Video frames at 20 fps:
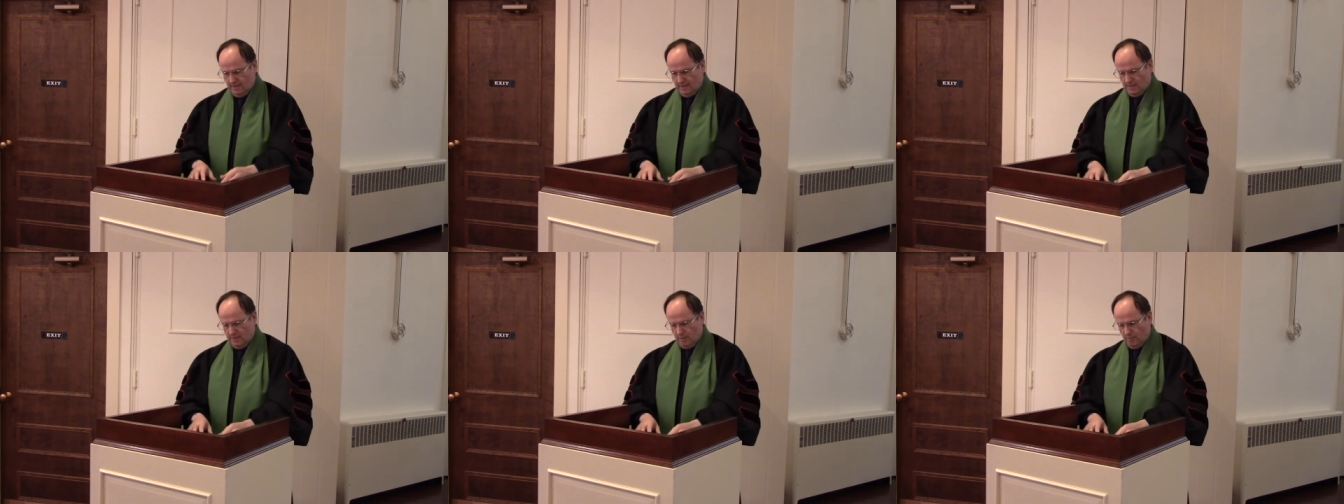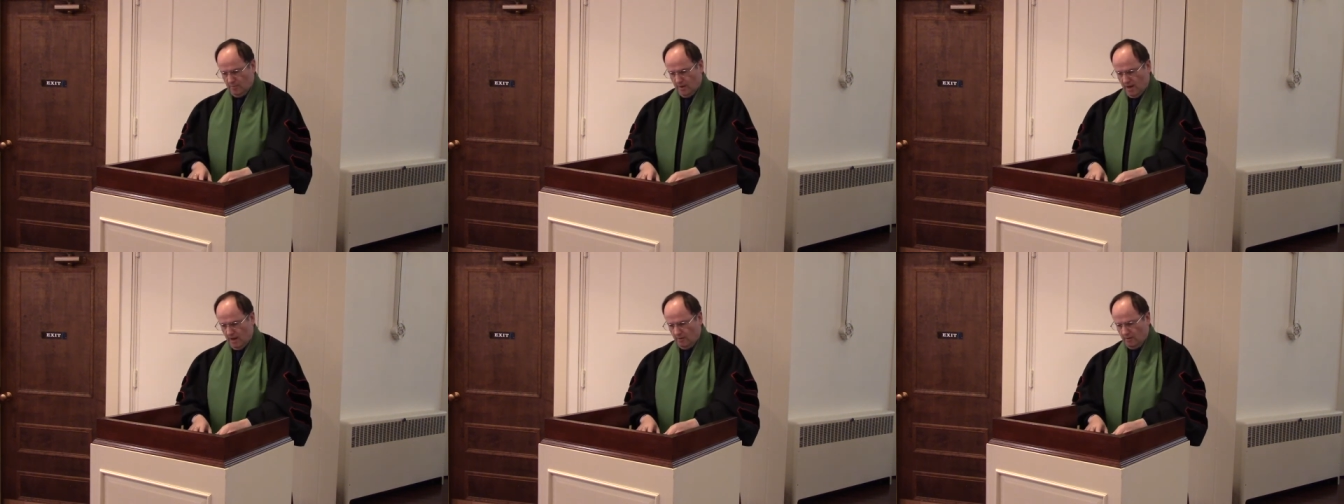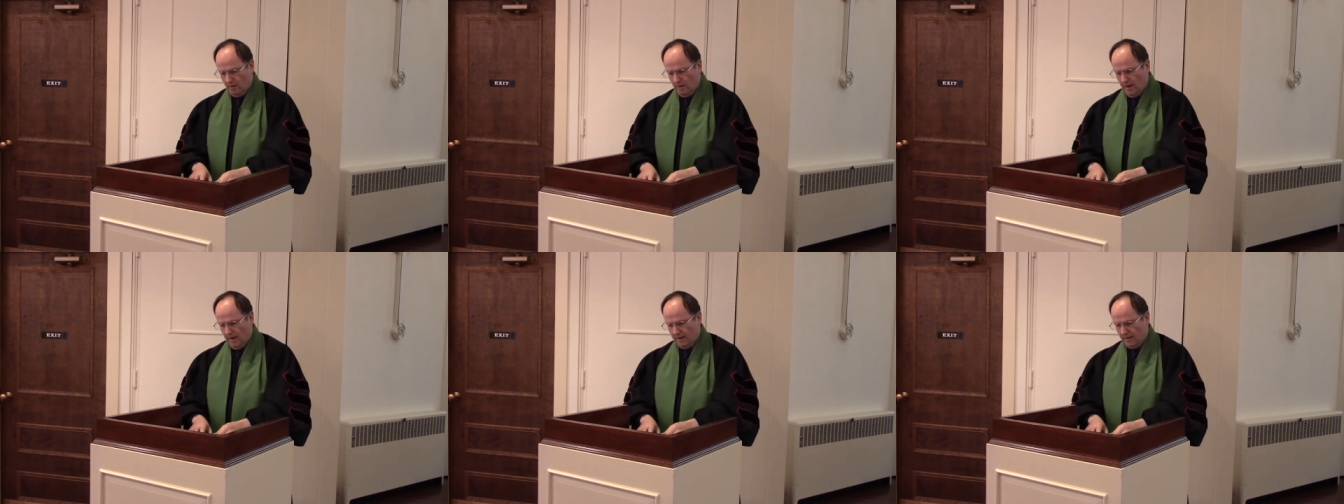The
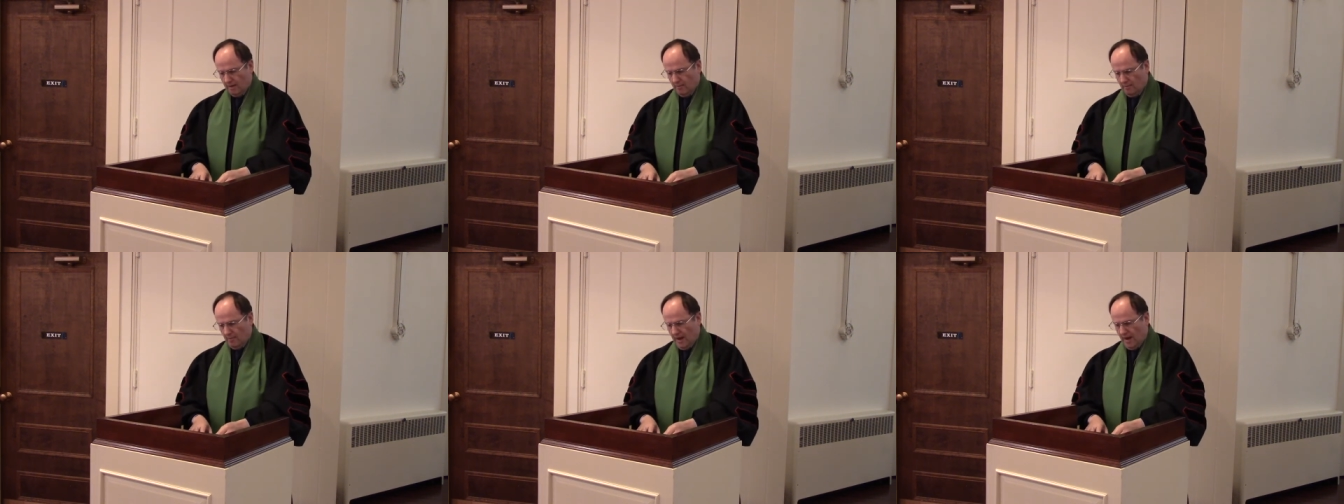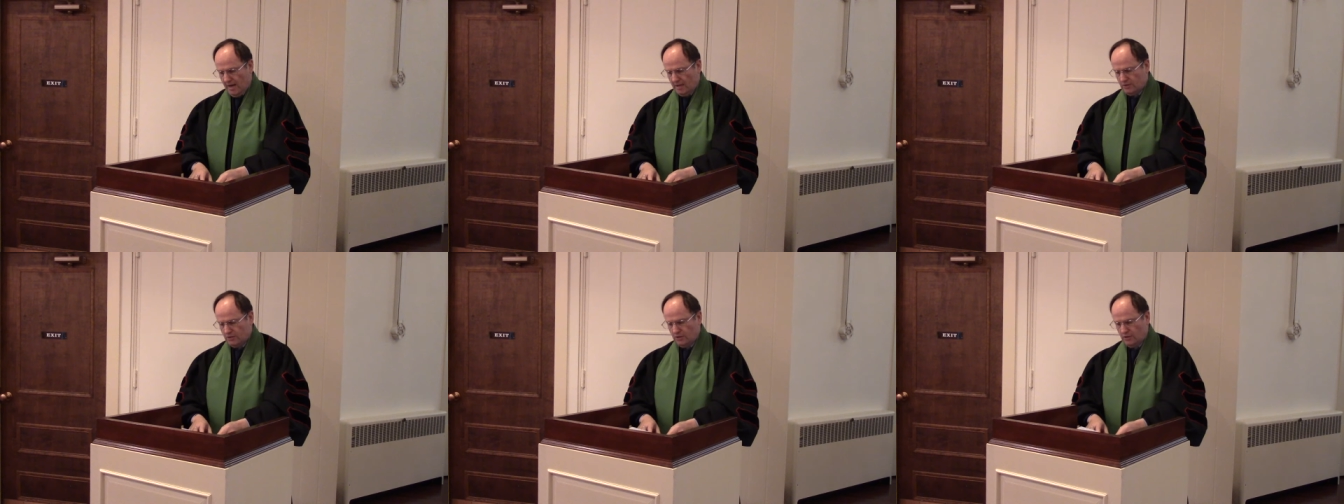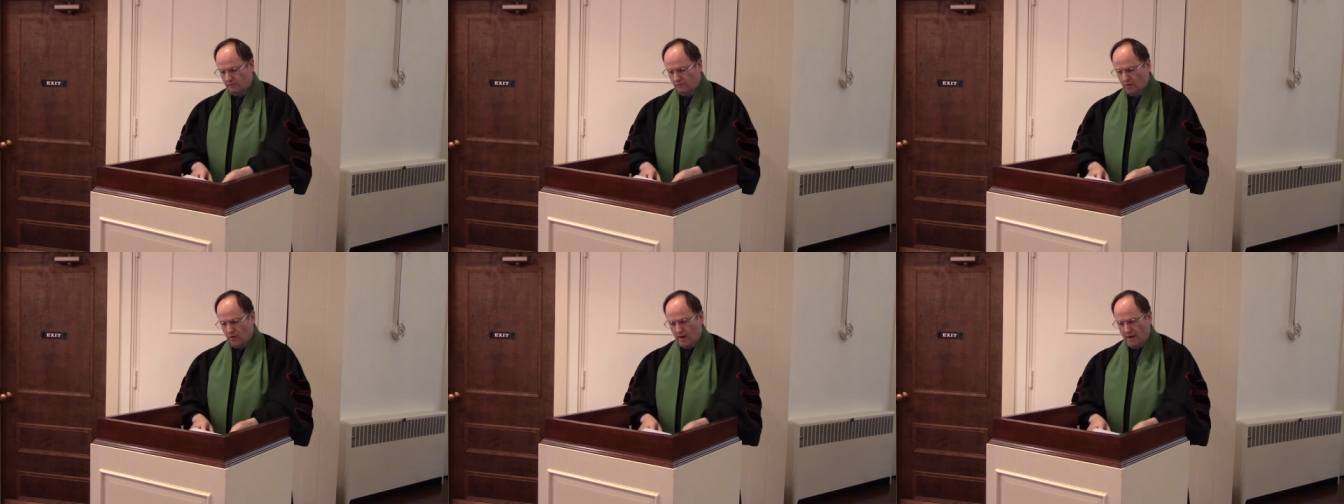power and compassion
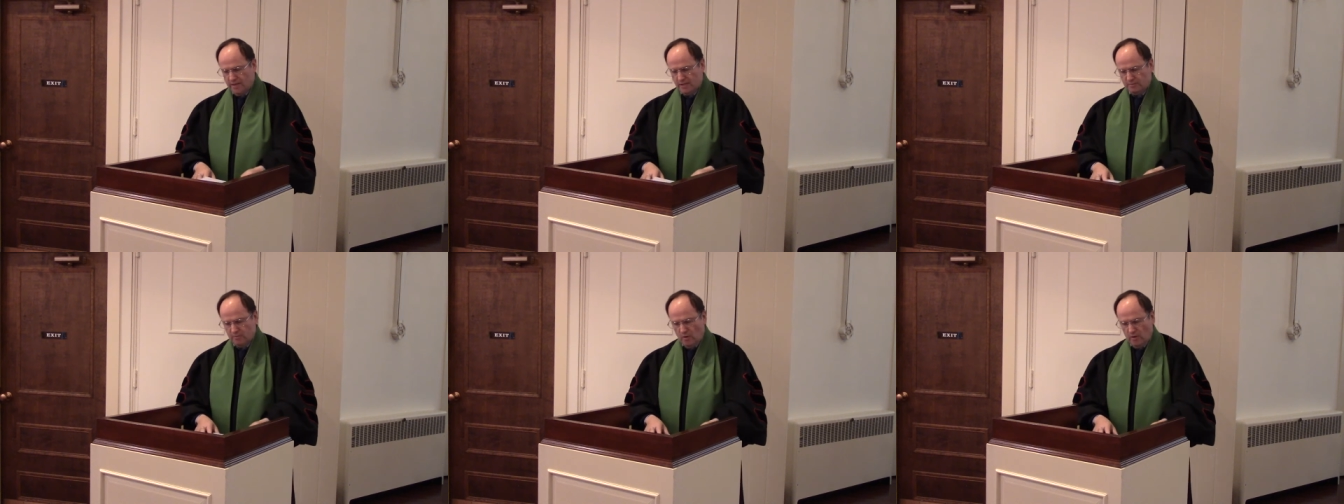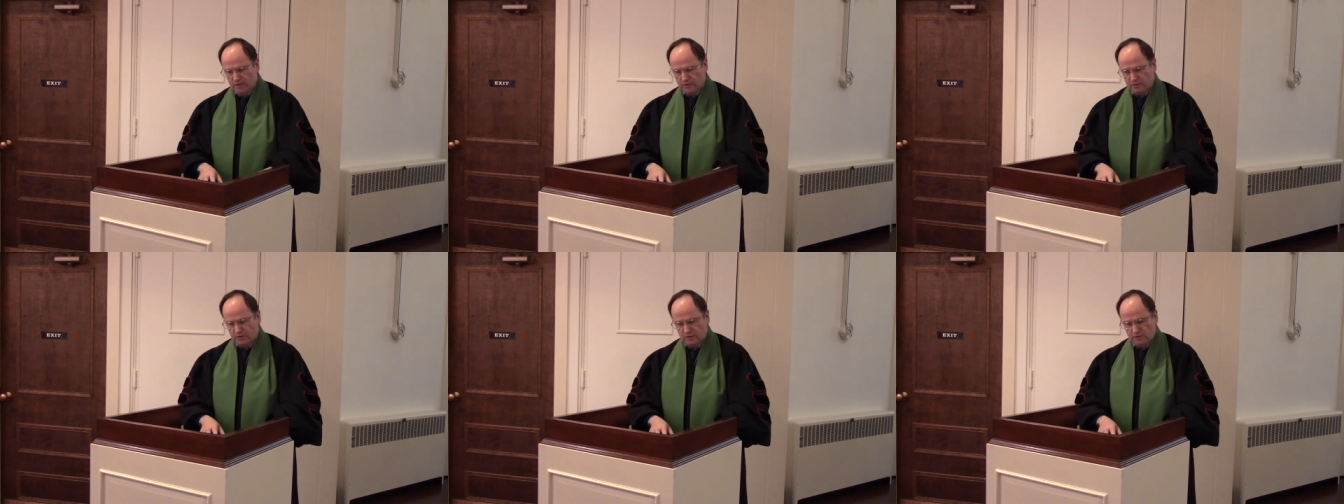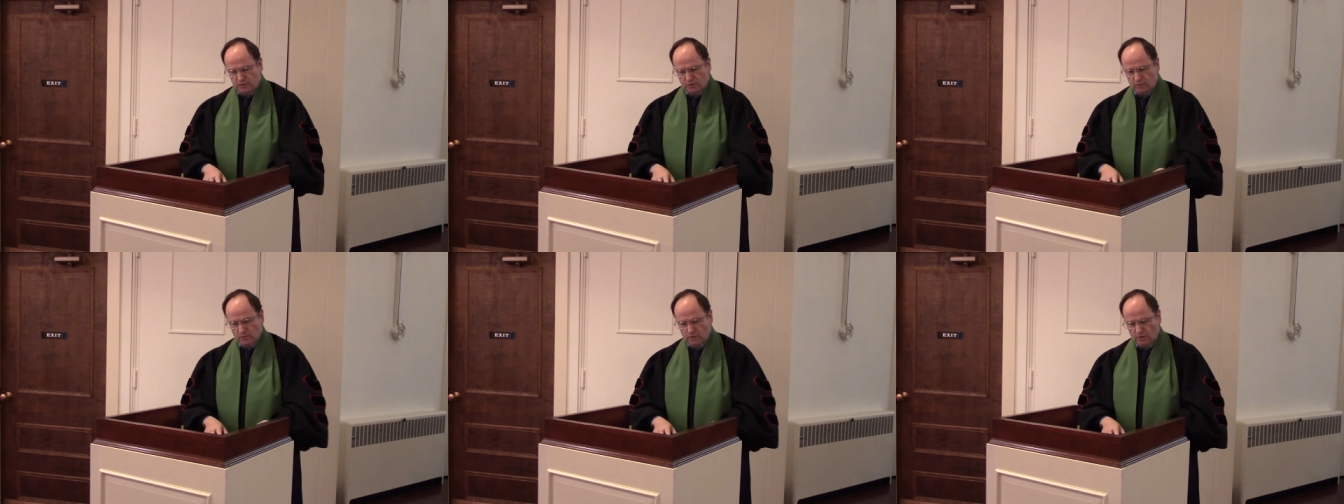of Christ points
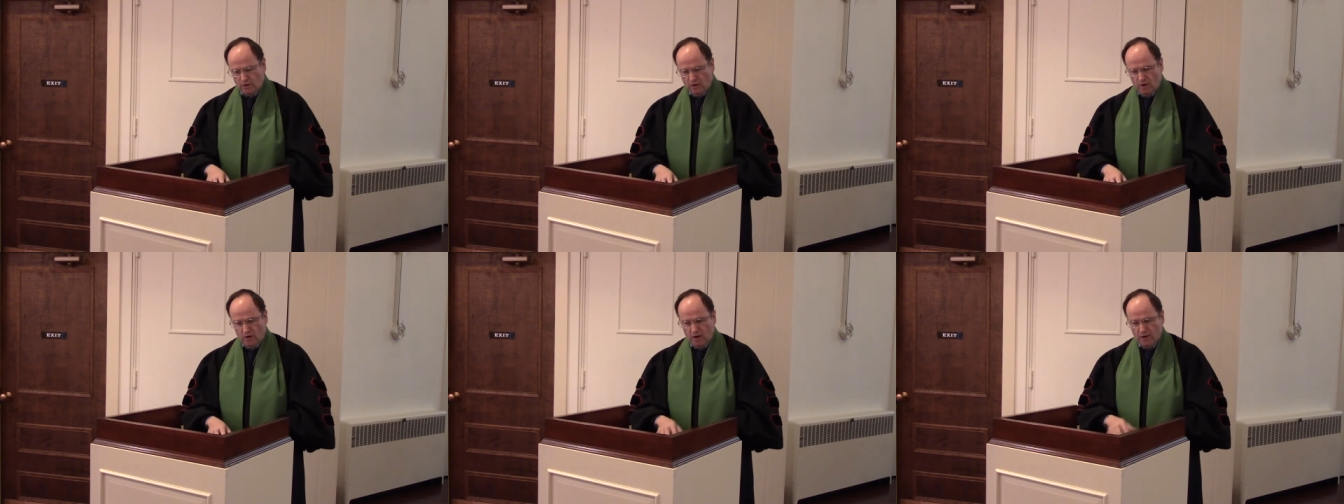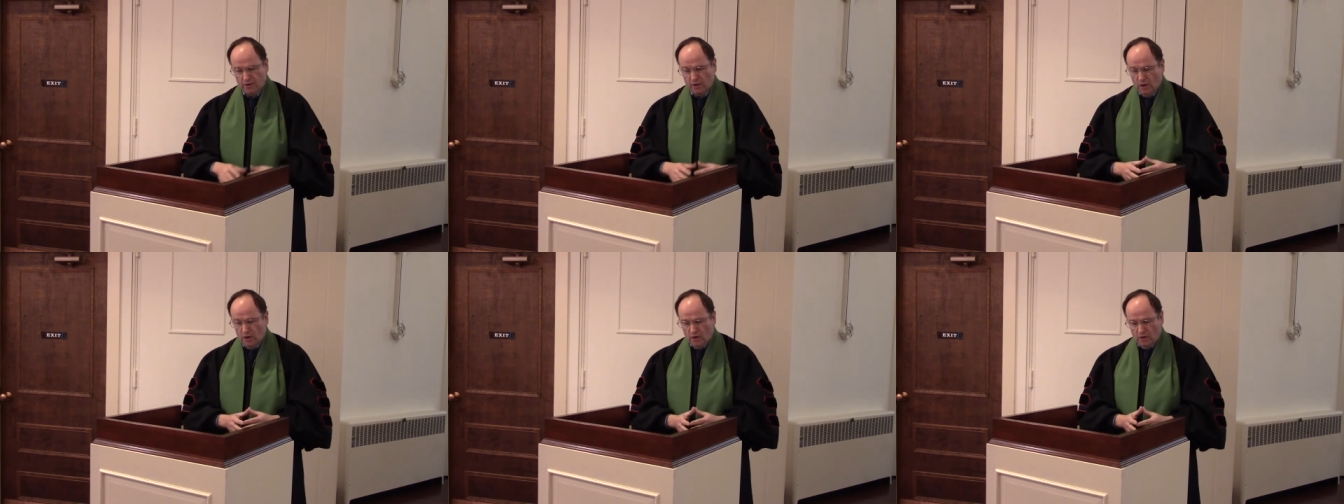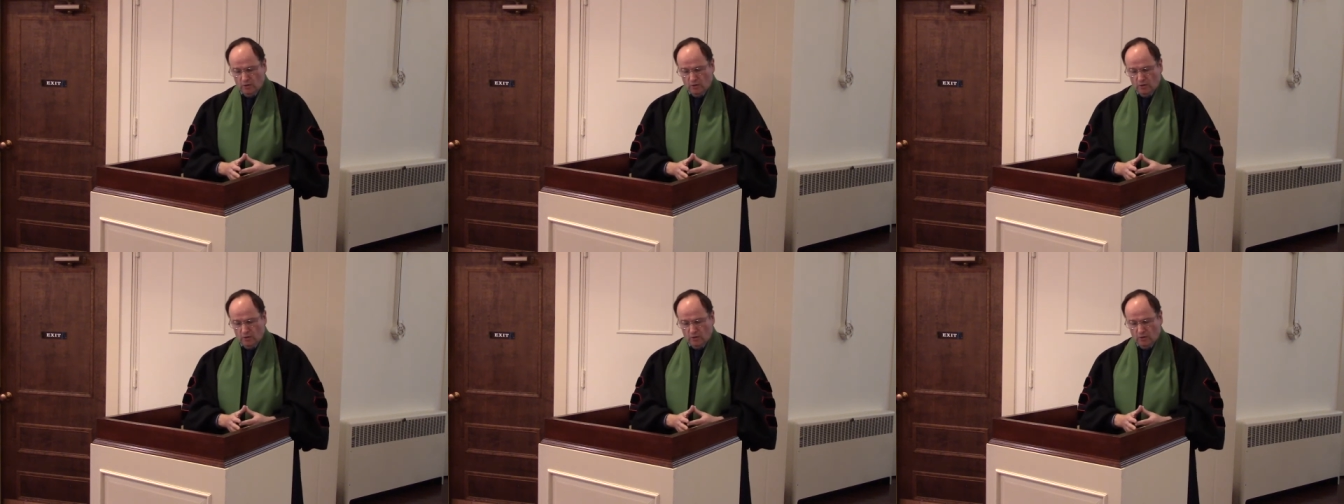us to a God